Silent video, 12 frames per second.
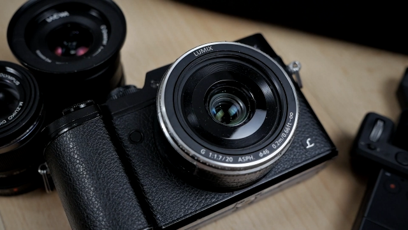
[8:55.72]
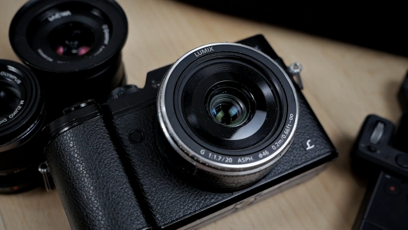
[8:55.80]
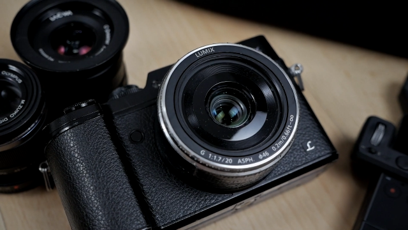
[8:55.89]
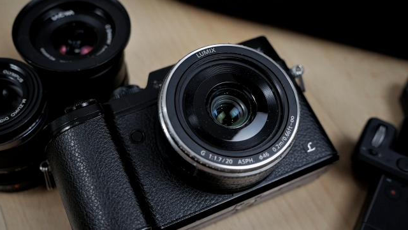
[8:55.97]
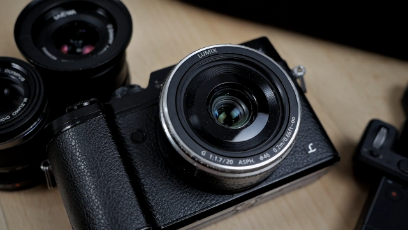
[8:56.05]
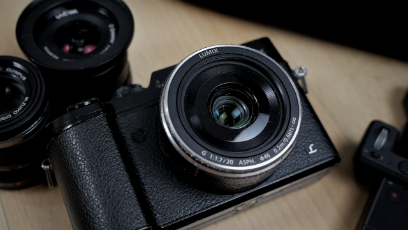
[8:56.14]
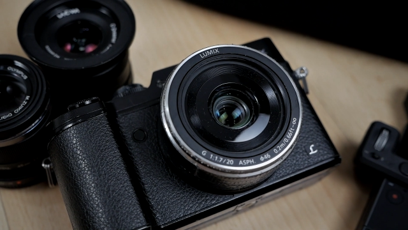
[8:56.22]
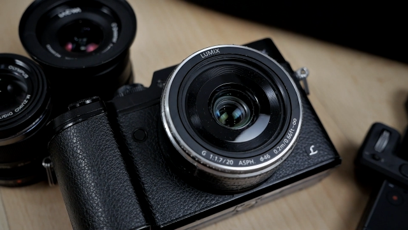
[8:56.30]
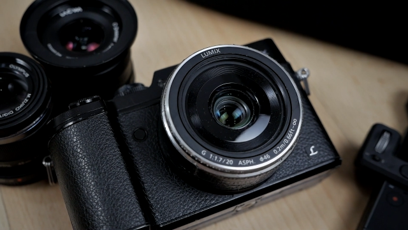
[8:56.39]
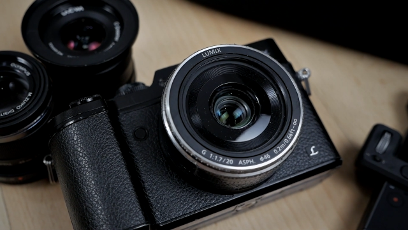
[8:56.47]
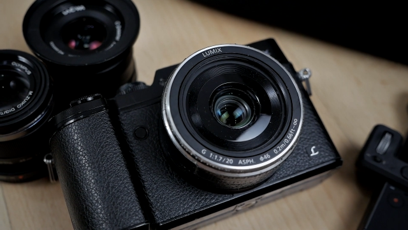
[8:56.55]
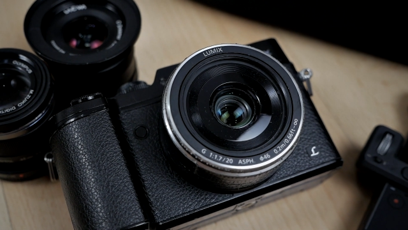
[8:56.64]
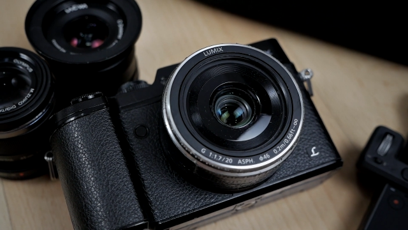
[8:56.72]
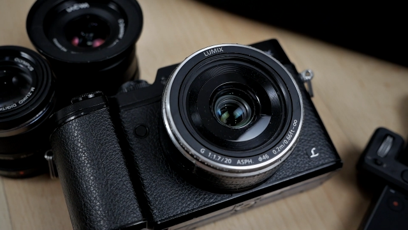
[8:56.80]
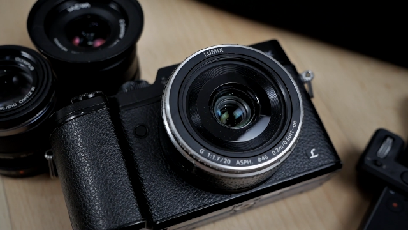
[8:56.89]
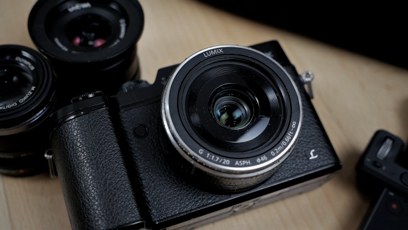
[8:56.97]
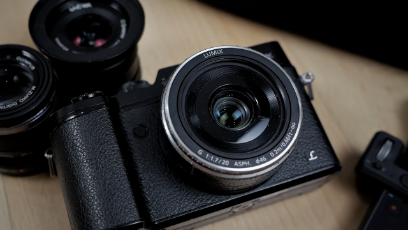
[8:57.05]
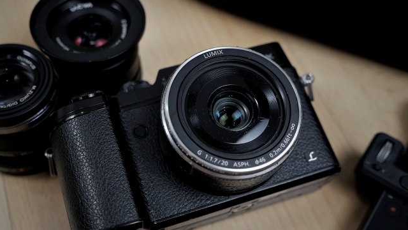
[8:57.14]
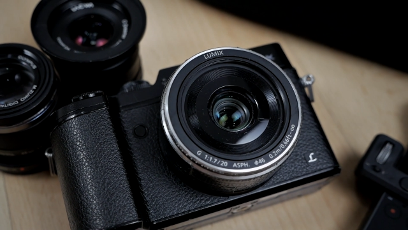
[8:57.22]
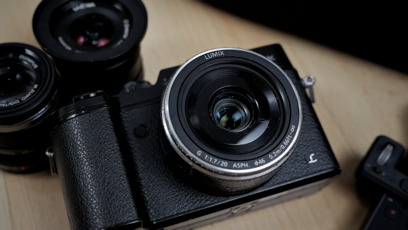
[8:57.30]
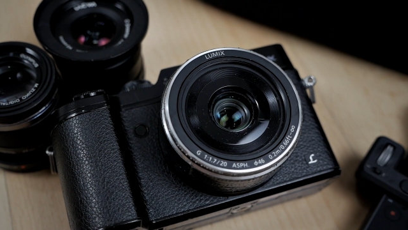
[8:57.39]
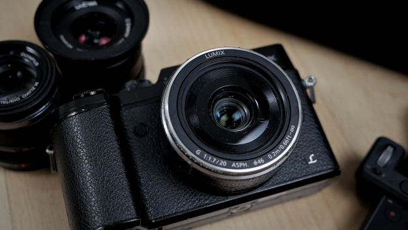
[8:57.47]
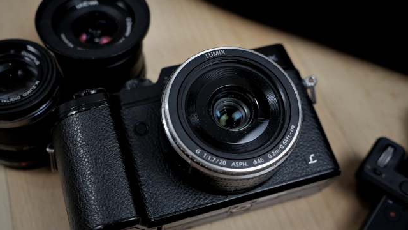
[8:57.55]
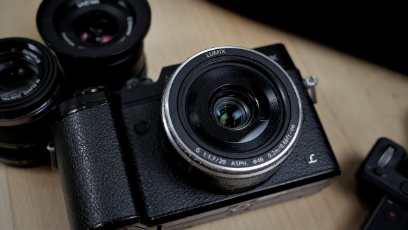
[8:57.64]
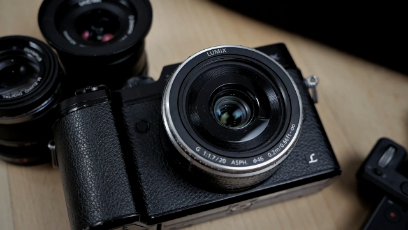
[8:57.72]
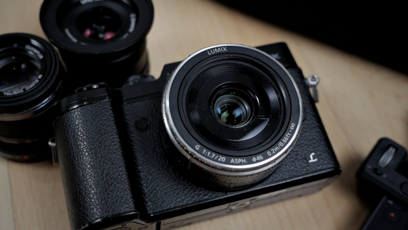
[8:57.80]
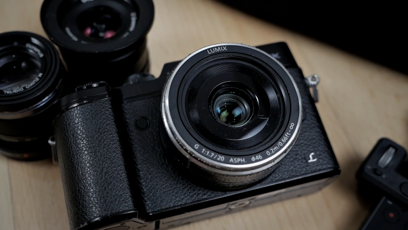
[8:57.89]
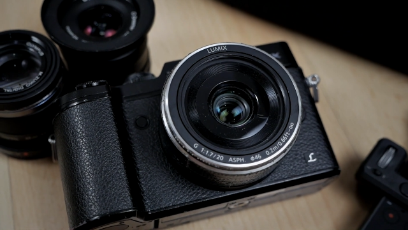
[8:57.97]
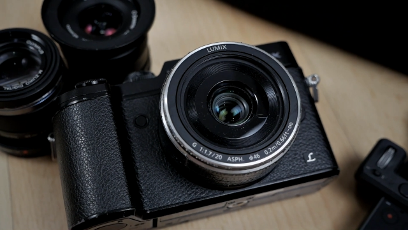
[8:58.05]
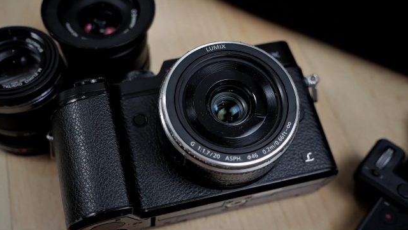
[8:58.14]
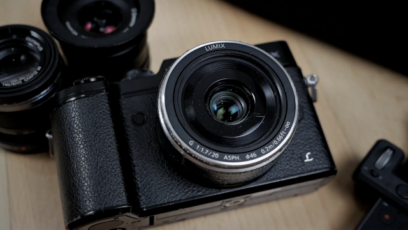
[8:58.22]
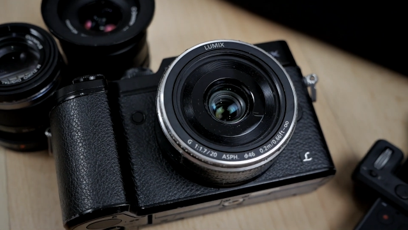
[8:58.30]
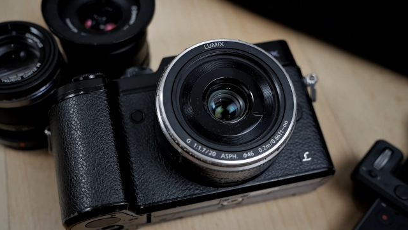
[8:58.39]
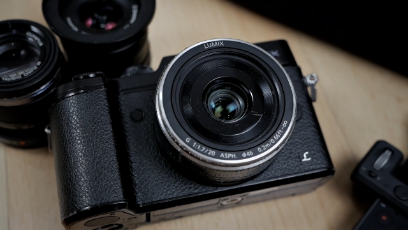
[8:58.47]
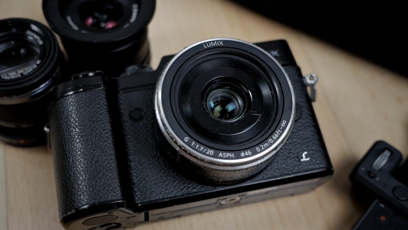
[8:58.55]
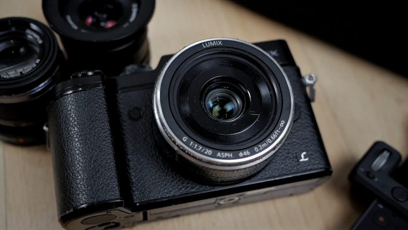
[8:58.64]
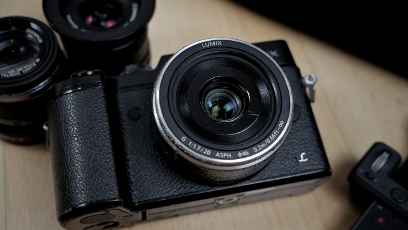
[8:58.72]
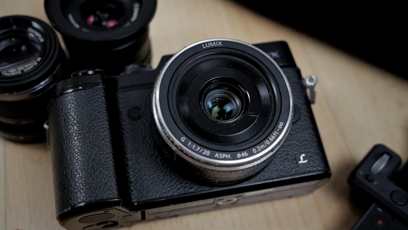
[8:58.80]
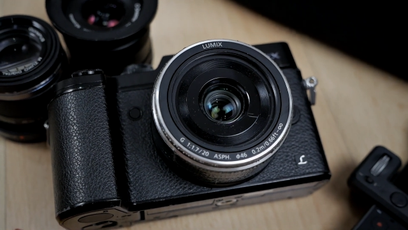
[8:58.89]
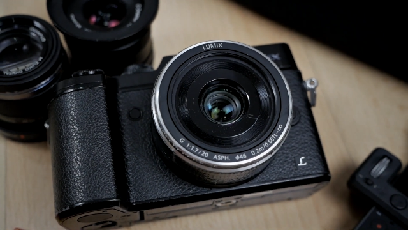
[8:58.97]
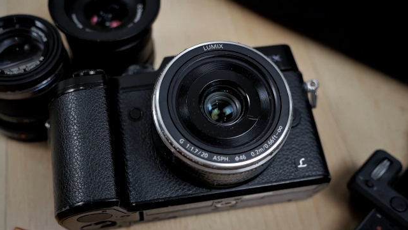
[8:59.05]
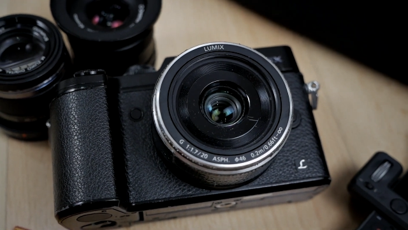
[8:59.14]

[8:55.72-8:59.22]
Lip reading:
Nobody's mouth can be seen.